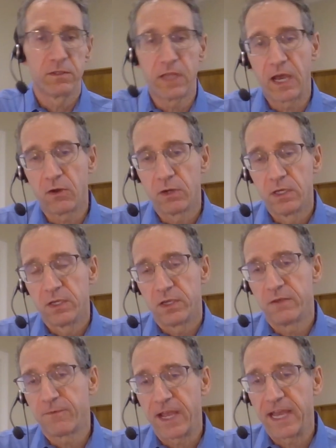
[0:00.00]
Now,
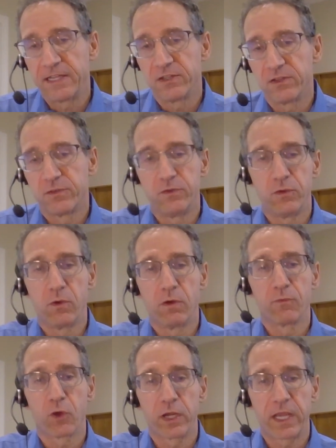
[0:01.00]
if I had it to do
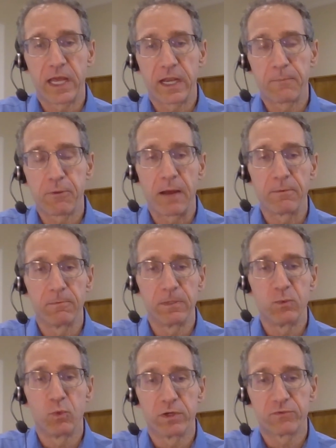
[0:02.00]
over again, I
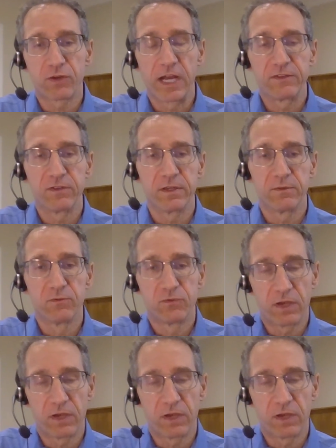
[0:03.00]
probably would have tried to